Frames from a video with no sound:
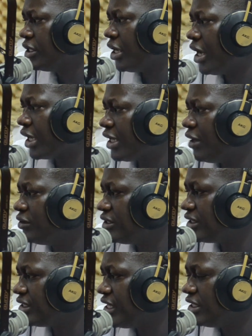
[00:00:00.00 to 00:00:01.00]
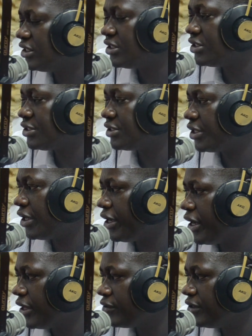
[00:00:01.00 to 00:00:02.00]
Counting dates.
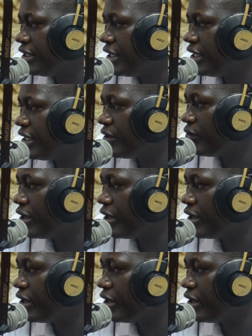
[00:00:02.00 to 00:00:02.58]
Today we